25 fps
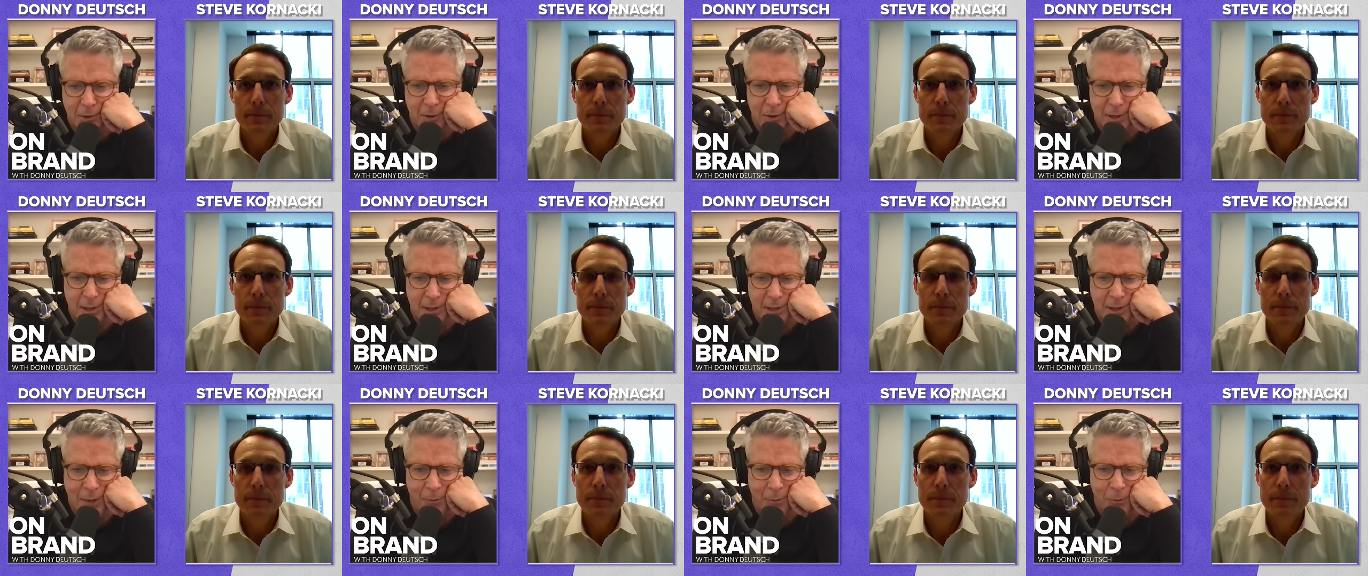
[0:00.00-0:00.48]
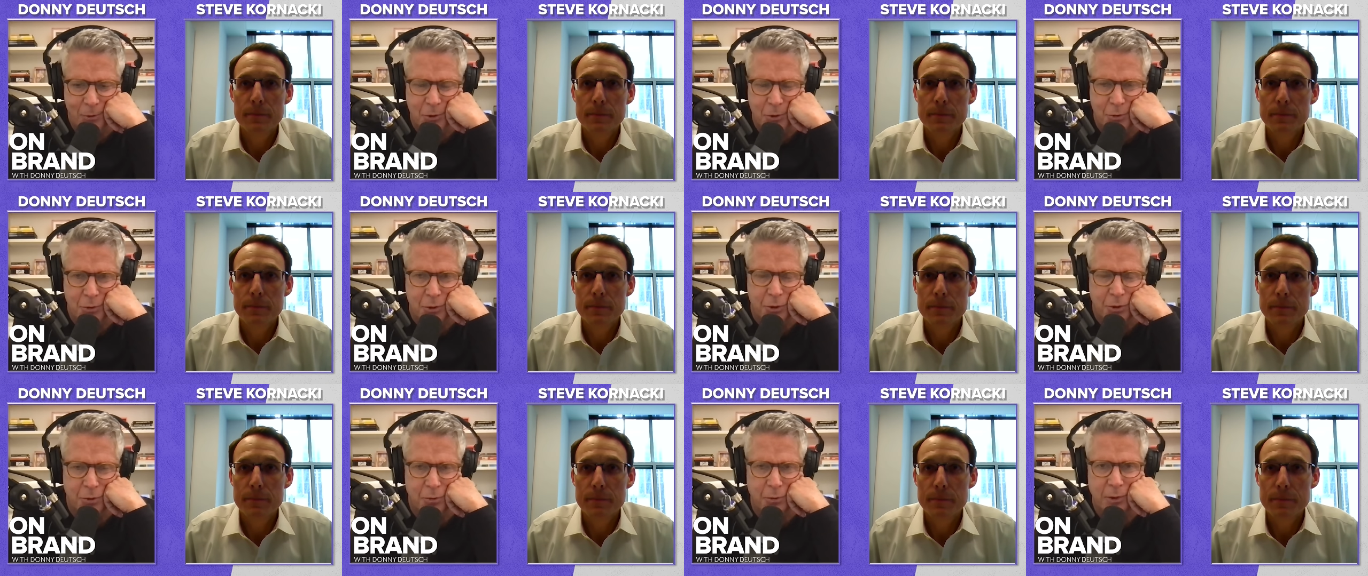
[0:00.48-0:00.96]
Speaker 1: because it's not what you
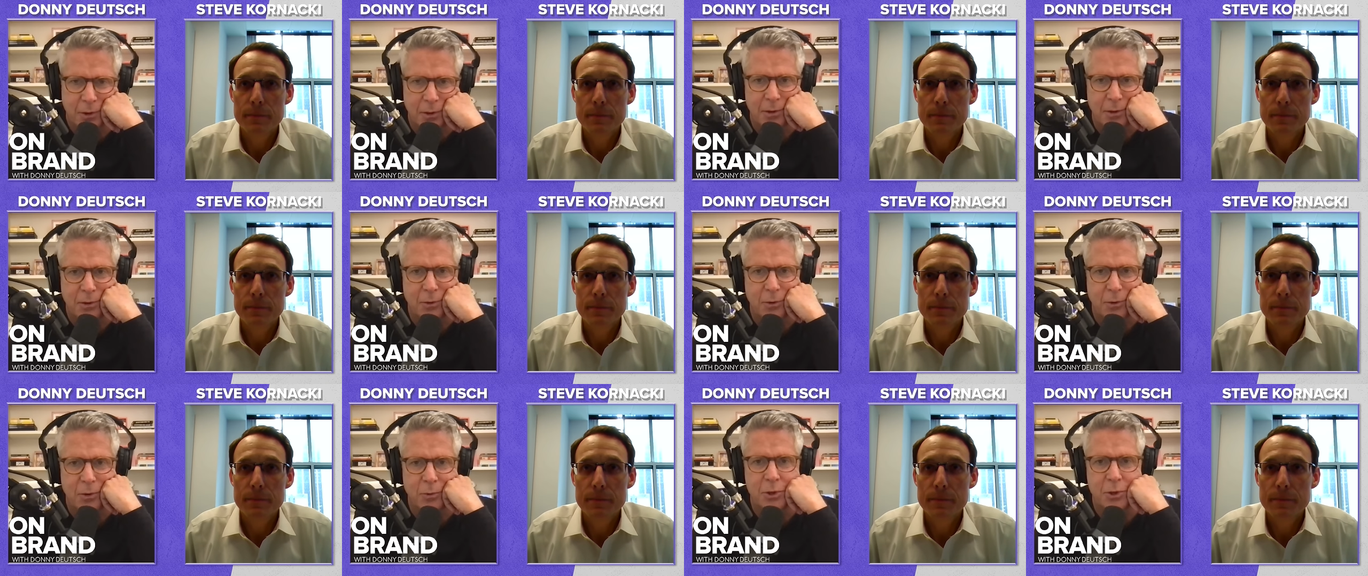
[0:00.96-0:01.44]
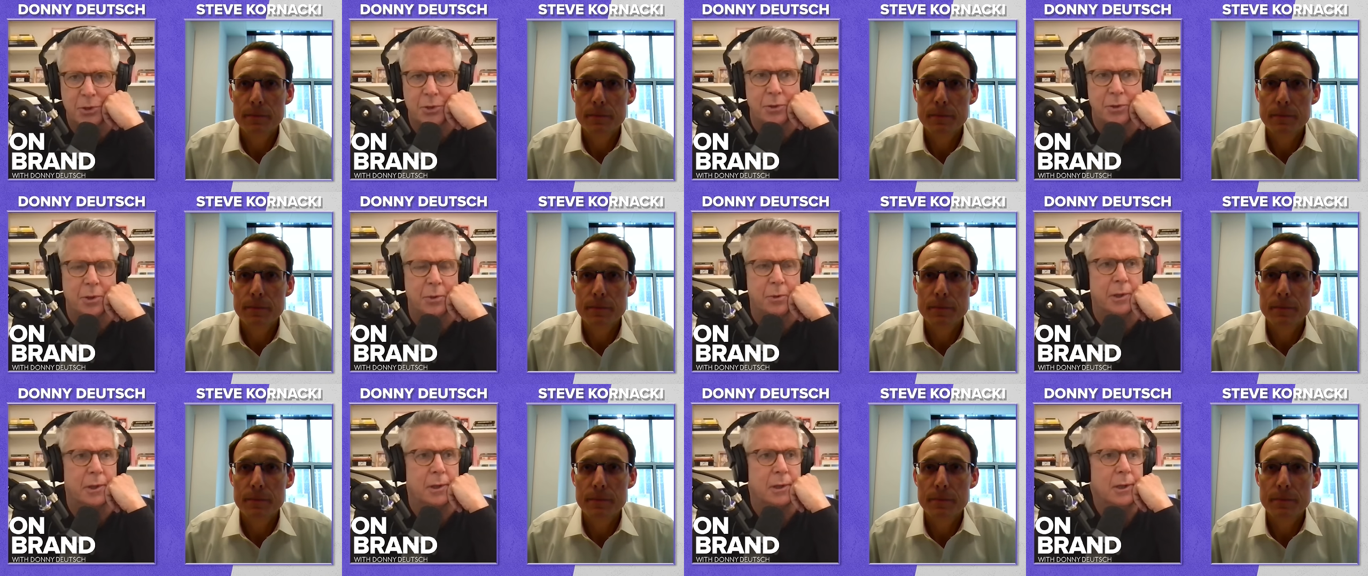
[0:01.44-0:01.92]
do, and nor would you
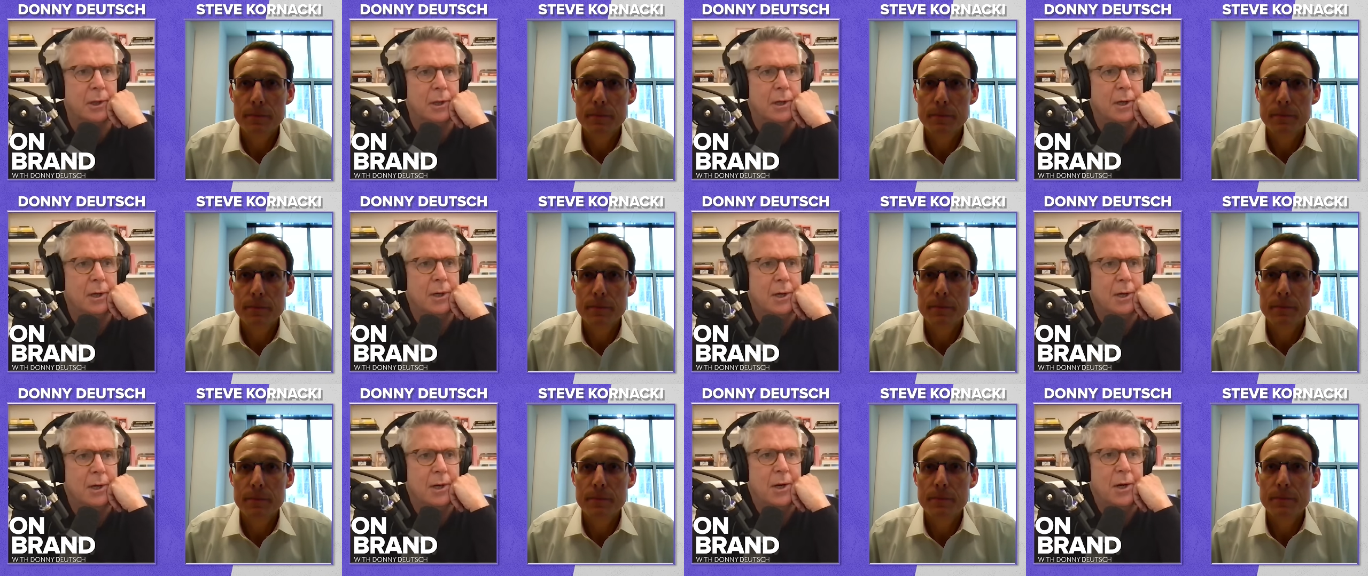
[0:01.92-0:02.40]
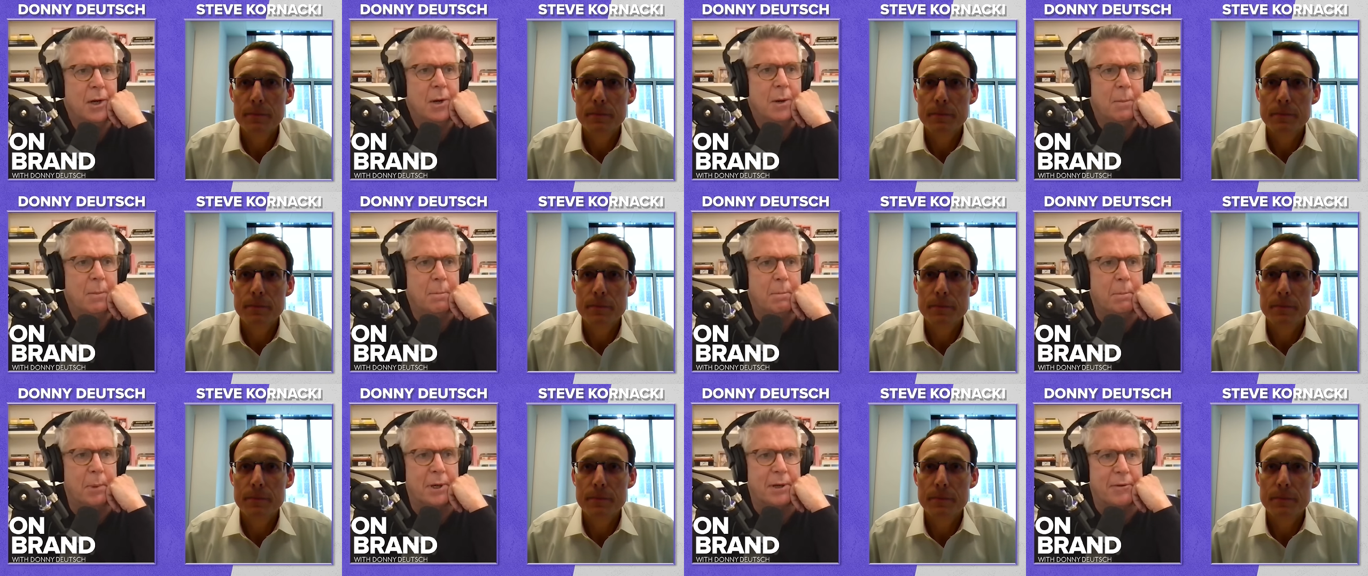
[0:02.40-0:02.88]
do it.
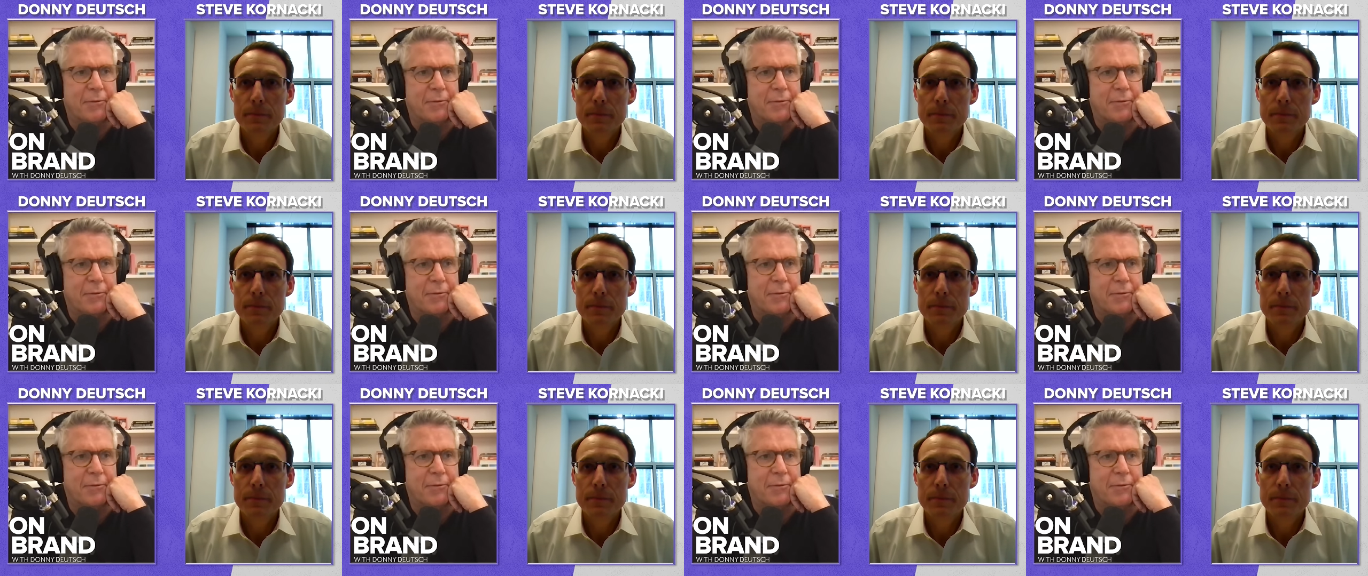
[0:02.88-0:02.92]
But